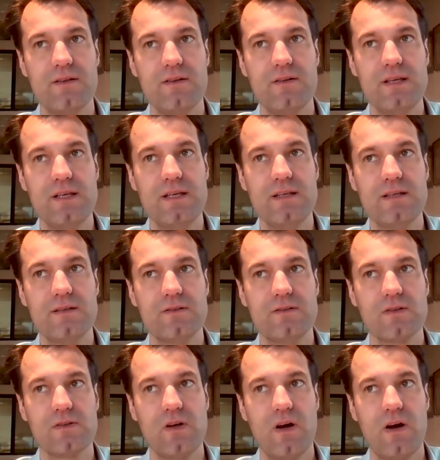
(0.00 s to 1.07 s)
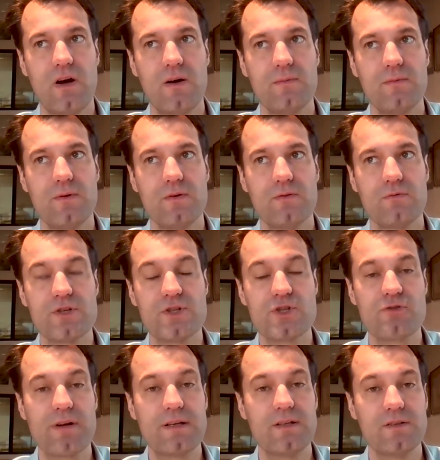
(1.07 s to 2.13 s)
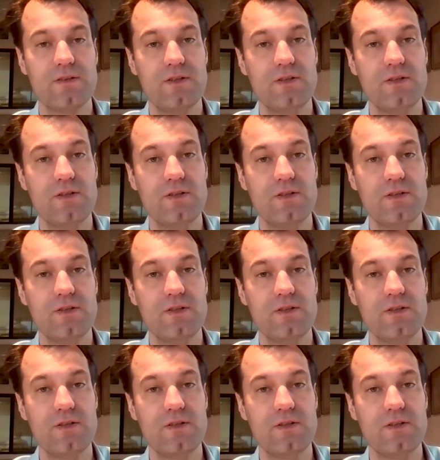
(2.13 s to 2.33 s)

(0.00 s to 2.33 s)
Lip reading: the law restricted